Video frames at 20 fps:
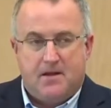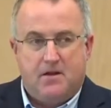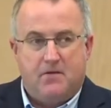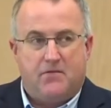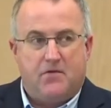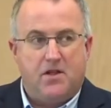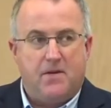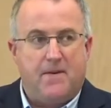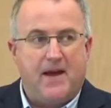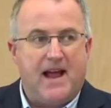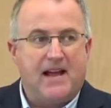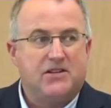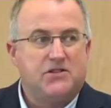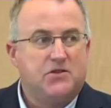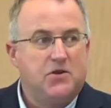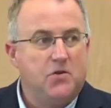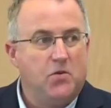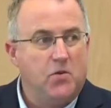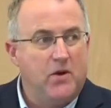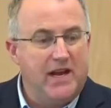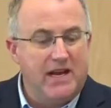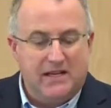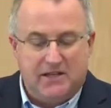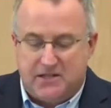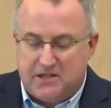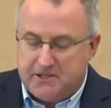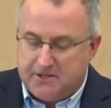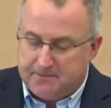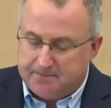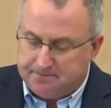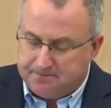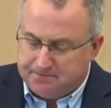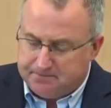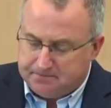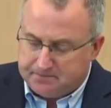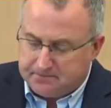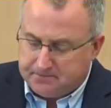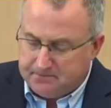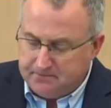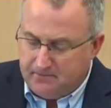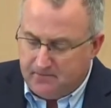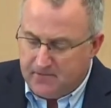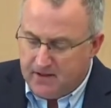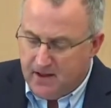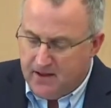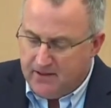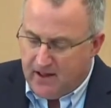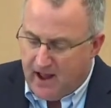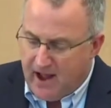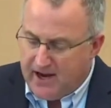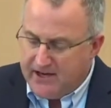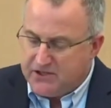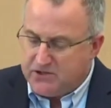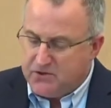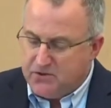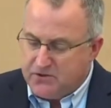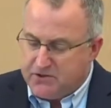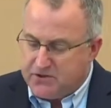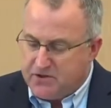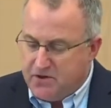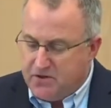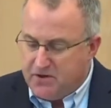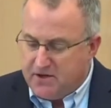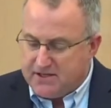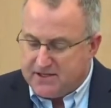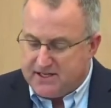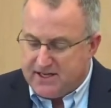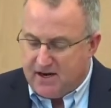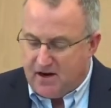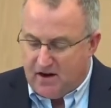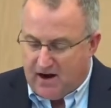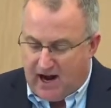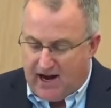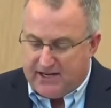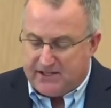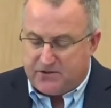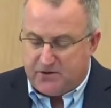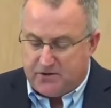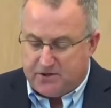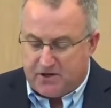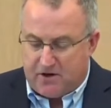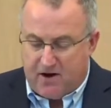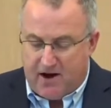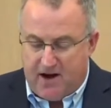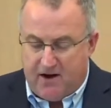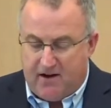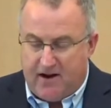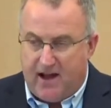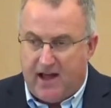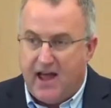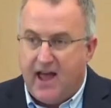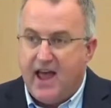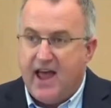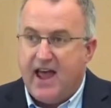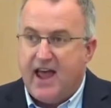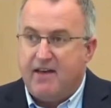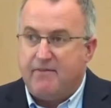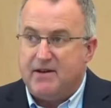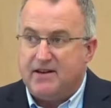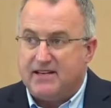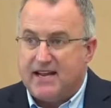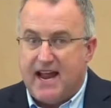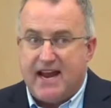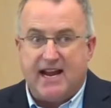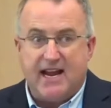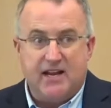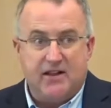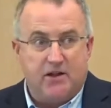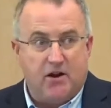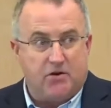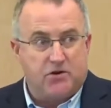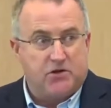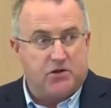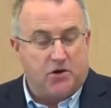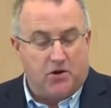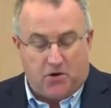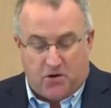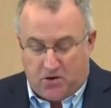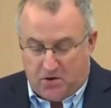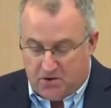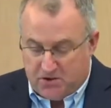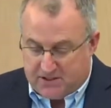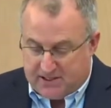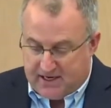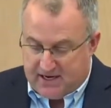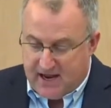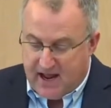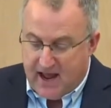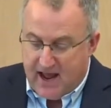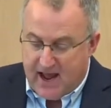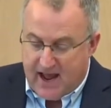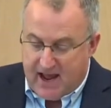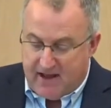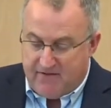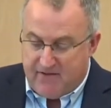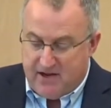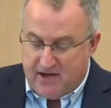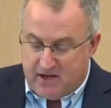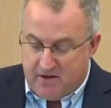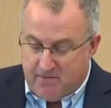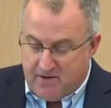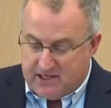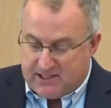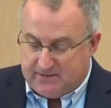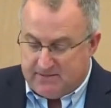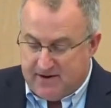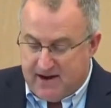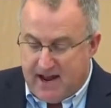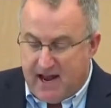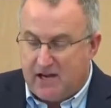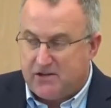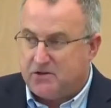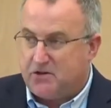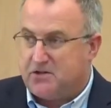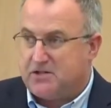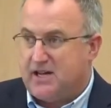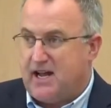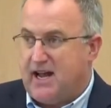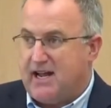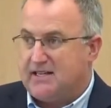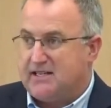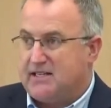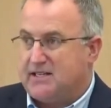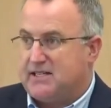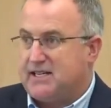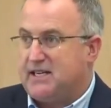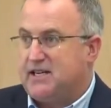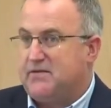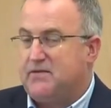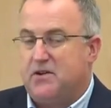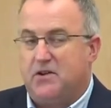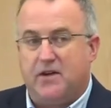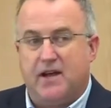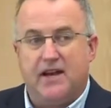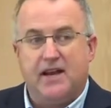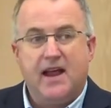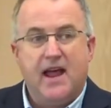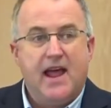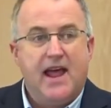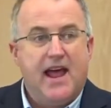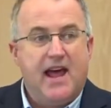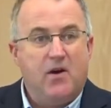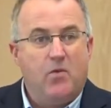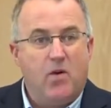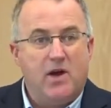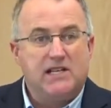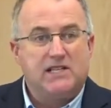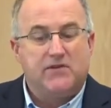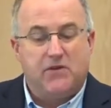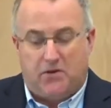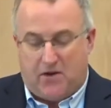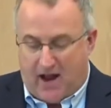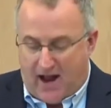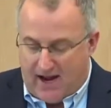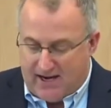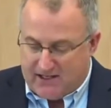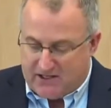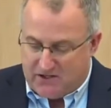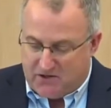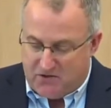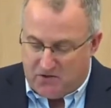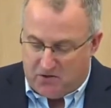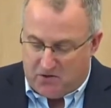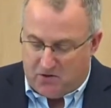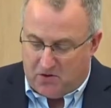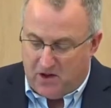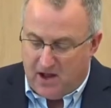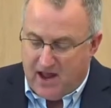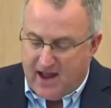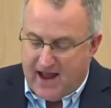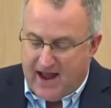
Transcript: For the past 2 weeks, the high school students in our high schools in our area have been taking their turns and having commencement exercises. Centreville and Westfield High School